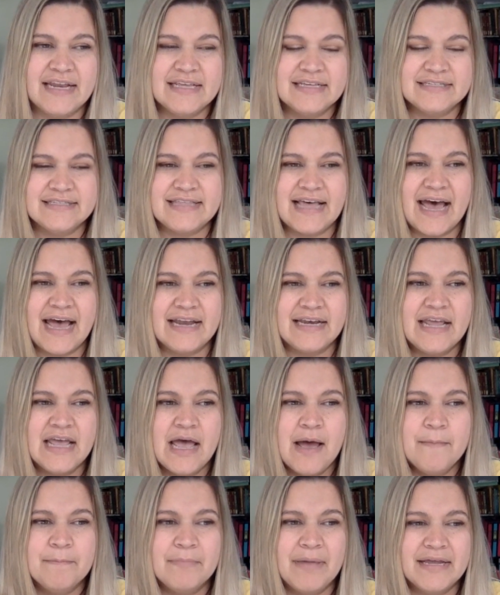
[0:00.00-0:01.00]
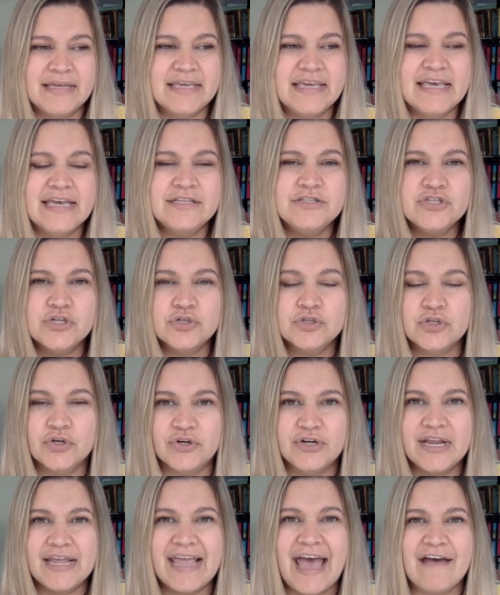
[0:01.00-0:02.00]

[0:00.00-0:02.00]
is that my kids are learning